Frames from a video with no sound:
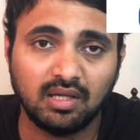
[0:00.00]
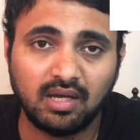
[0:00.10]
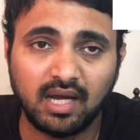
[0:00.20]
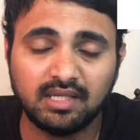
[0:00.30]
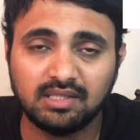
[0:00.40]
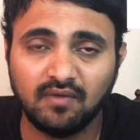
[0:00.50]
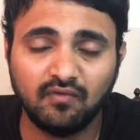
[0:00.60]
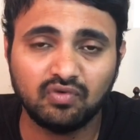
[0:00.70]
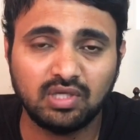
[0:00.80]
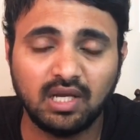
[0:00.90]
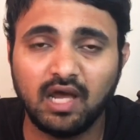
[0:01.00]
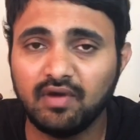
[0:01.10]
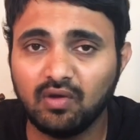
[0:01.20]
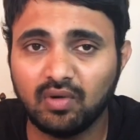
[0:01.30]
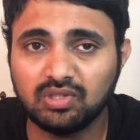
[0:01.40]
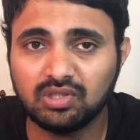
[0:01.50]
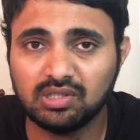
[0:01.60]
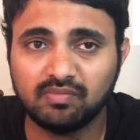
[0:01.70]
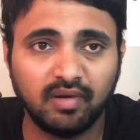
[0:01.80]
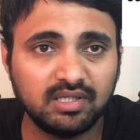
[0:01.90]
Guys, if you still have any
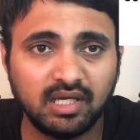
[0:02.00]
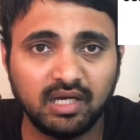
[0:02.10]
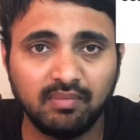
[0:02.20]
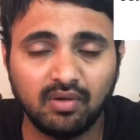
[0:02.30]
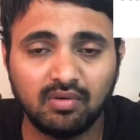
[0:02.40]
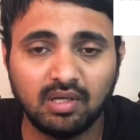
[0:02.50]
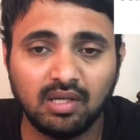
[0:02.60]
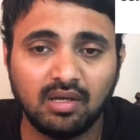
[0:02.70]
questions, please let me know,